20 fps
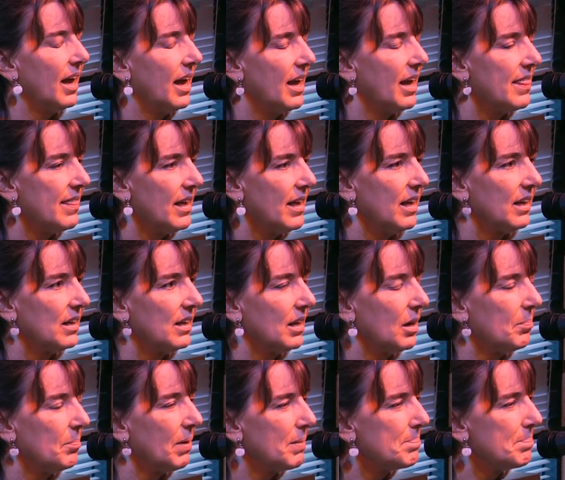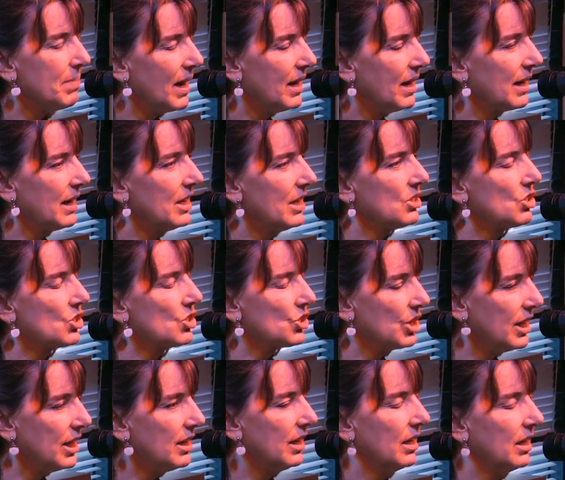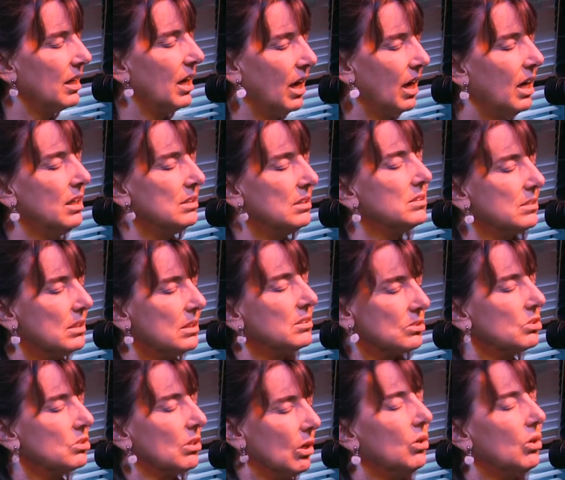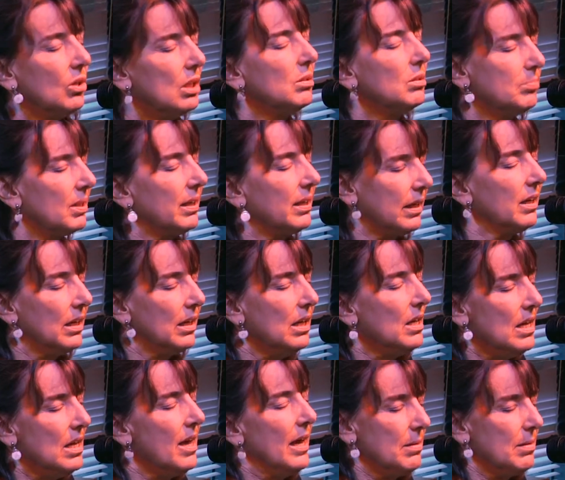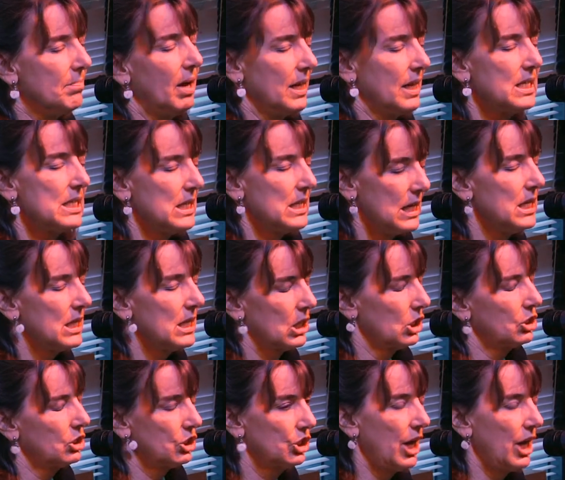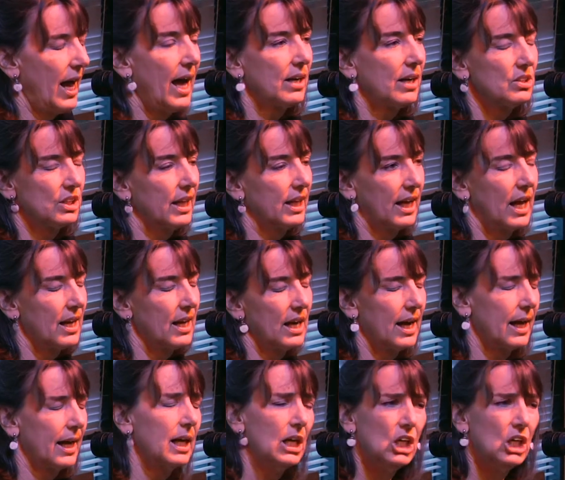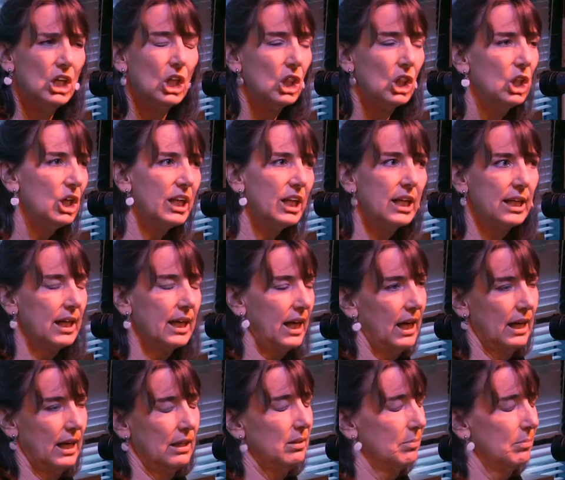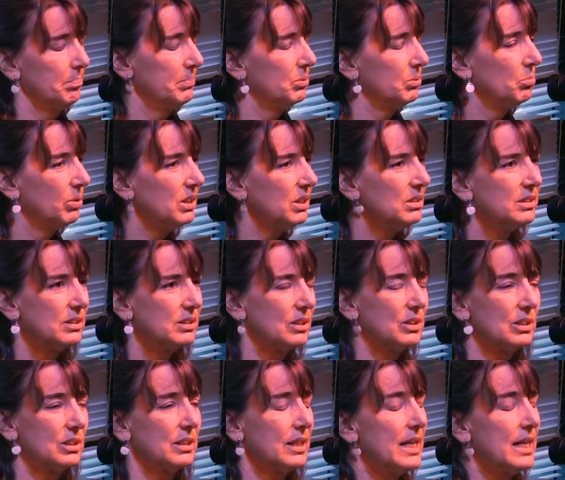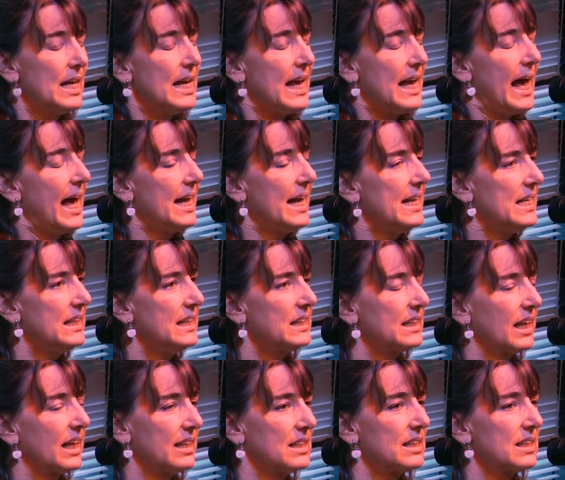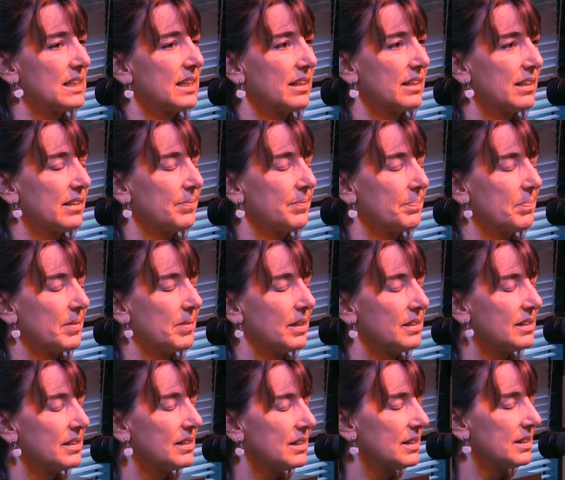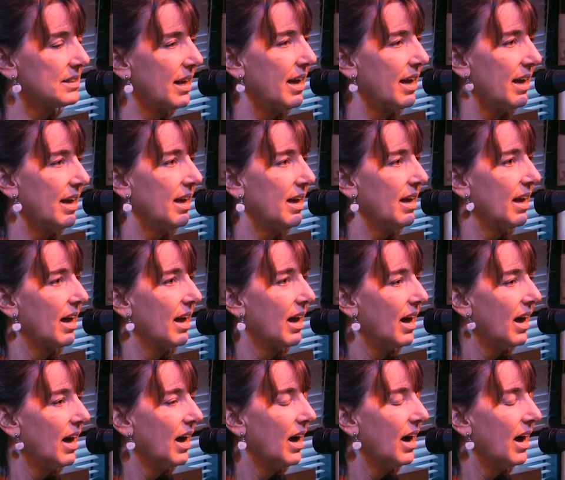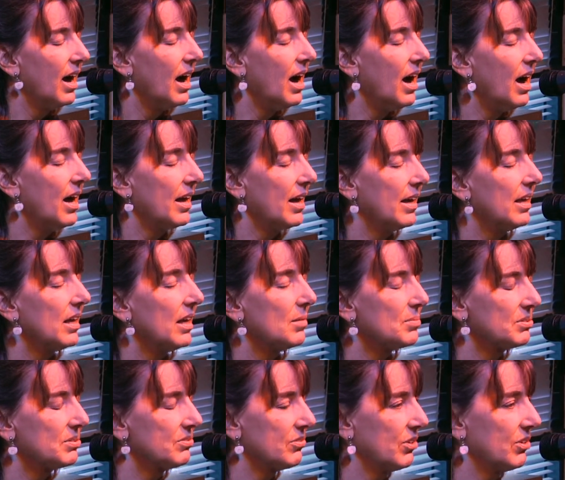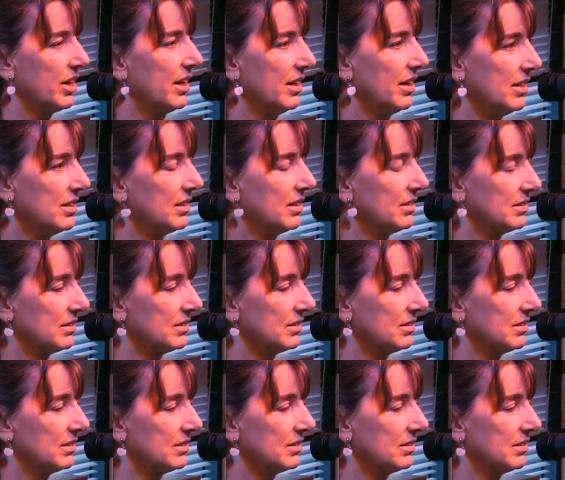And then my body is shaking uncontrollably and my teeth are chattering. And I look at Ken, bewildered, and he says, say, I am afraid.